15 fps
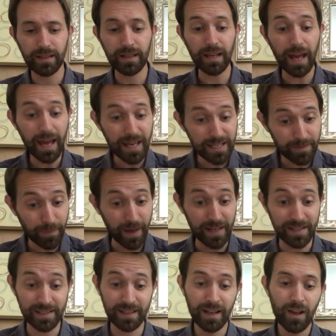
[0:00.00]

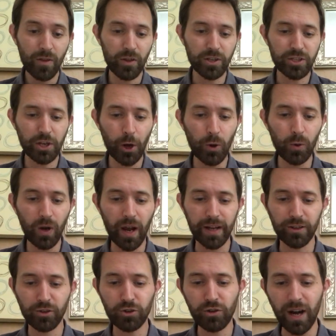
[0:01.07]
the tow
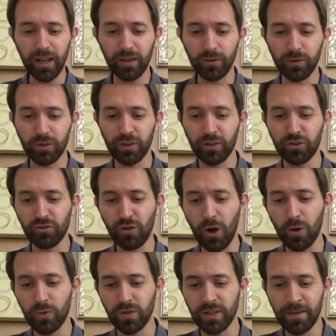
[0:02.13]
line crackled and
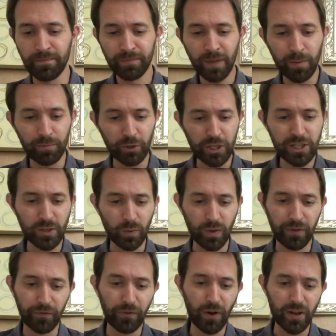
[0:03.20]
groaned, brittle
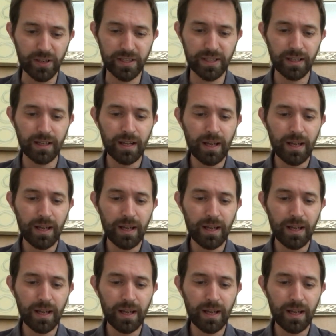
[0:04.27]
with frost,